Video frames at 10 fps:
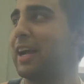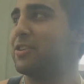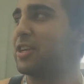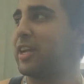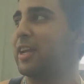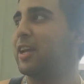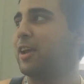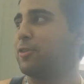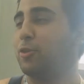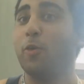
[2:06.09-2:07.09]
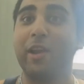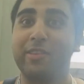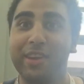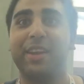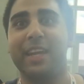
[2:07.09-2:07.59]
actually do
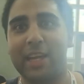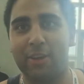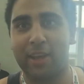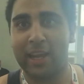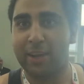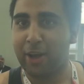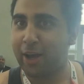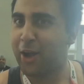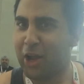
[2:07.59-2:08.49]
want to see it legally, not